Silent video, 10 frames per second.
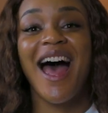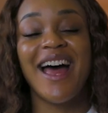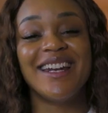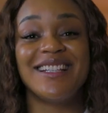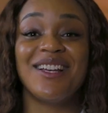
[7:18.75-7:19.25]

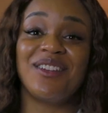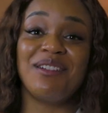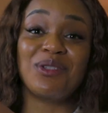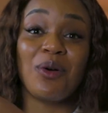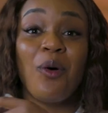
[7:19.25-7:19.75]
and then tell
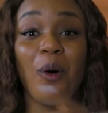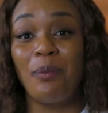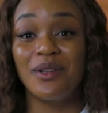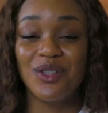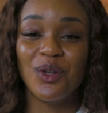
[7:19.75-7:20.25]
them to
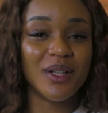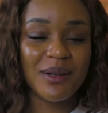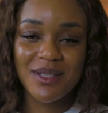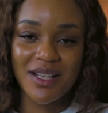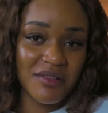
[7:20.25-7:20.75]
open the door
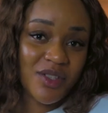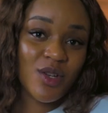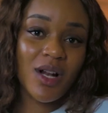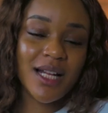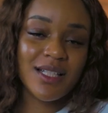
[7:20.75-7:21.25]
themselves.
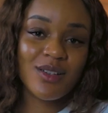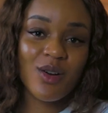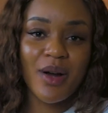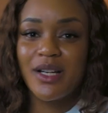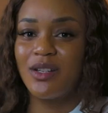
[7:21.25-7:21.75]
You let it
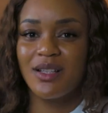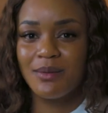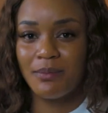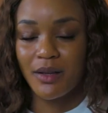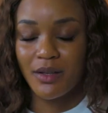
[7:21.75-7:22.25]
go and it
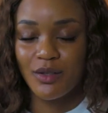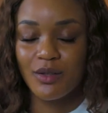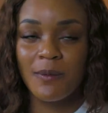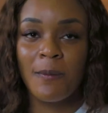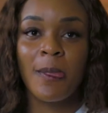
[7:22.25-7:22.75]
doesn't bother you.